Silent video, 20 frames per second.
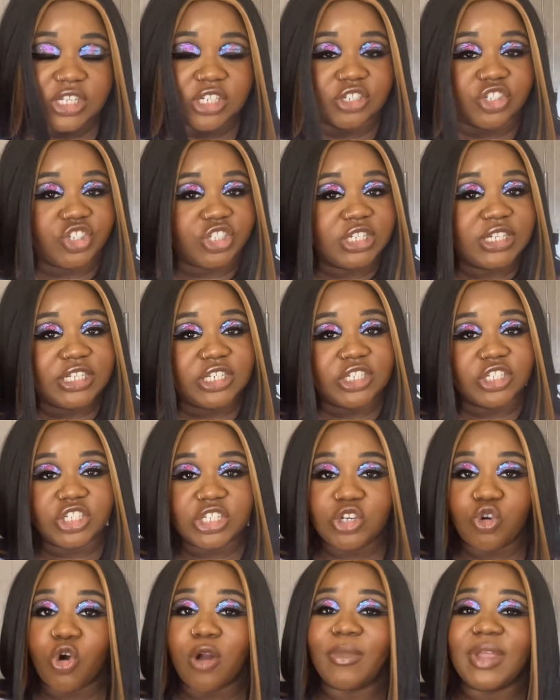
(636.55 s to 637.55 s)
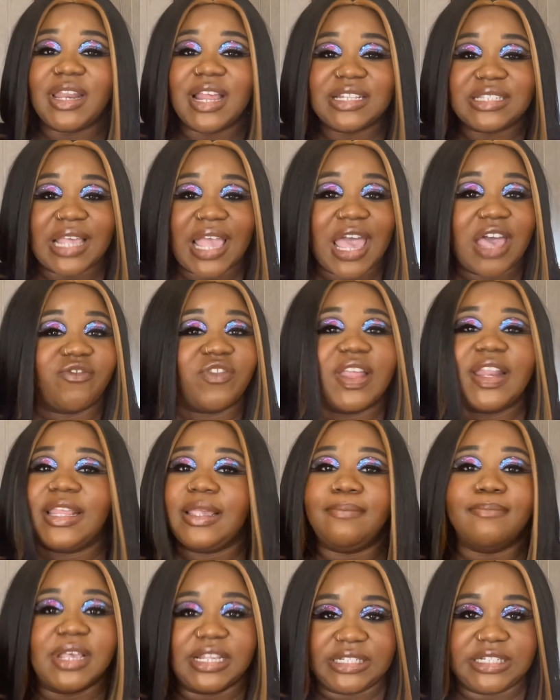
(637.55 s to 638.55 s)
She normally doesn't have any
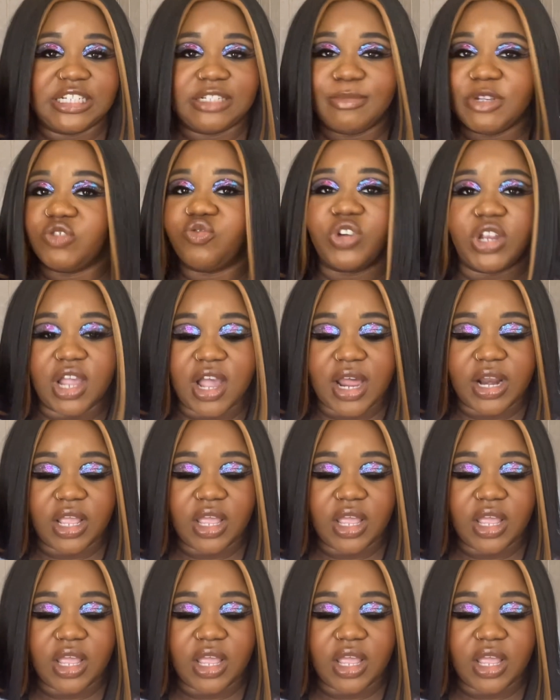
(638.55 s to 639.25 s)
misses, Miss Rihanna.